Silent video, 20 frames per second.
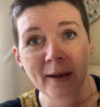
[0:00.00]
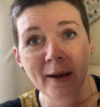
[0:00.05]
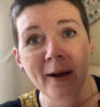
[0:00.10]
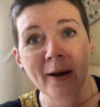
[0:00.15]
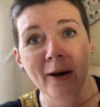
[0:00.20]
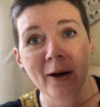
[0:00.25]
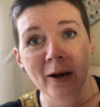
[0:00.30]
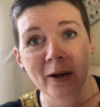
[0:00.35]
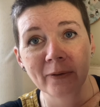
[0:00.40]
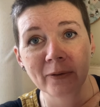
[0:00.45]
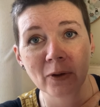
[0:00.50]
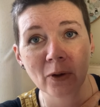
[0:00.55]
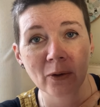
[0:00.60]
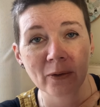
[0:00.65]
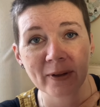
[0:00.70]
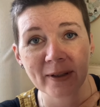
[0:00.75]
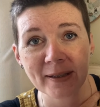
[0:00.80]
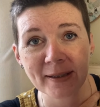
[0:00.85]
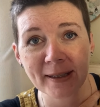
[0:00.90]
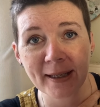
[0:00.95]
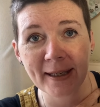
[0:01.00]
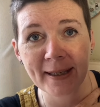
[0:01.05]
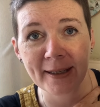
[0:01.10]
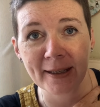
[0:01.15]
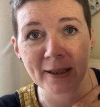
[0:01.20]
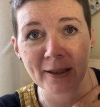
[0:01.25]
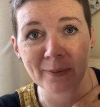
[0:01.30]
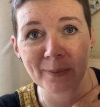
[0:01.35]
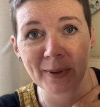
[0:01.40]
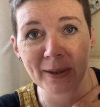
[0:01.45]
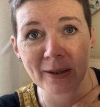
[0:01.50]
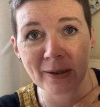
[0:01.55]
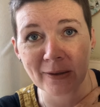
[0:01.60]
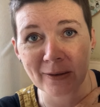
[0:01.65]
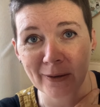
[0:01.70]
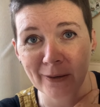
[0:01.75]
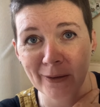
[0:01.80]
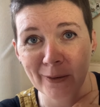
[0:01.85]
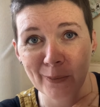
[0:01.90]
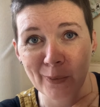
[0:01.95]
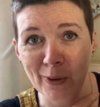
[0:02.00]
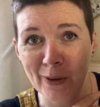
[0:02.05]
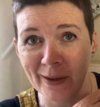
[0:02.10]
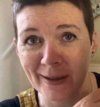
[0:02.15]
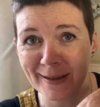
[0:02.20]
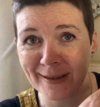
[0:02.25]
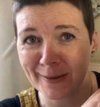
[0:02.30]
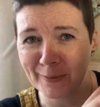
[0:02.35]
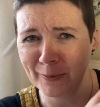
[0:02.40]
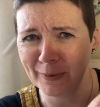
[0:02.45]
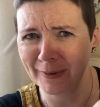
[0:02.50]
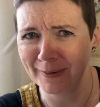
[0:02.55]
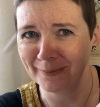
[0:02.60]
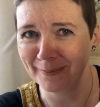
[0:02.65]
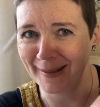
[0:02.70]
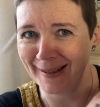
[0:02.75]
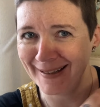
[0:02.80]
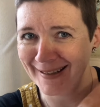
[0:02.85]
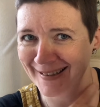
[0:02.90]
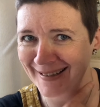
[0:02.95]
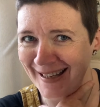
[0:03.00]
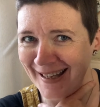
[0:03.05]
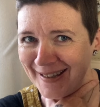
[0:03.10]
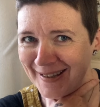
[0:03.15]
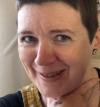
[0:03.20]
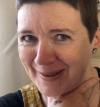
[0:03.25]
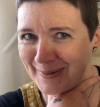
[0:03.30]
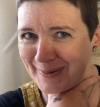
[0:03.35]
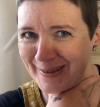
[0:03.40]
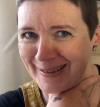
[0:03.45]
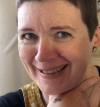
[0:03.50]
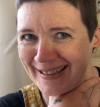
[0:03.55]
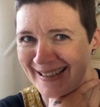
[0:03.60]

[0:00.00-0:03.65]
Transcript: I've got this here, because otherwise it wouldn't make sense, would it?